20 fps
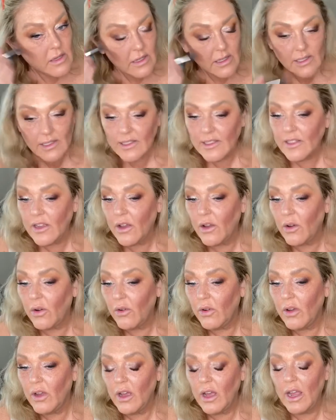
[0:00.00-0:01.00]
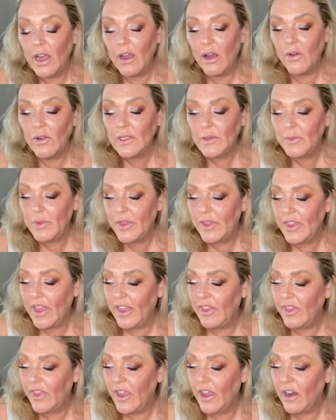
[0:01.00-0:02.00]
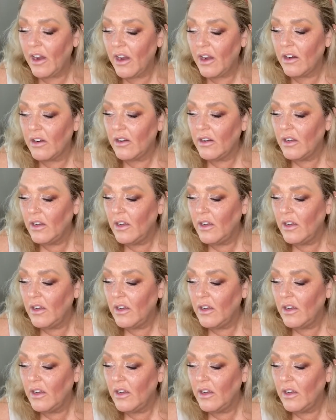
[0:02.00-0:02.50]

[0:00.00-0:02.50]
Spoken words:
So I always put that there.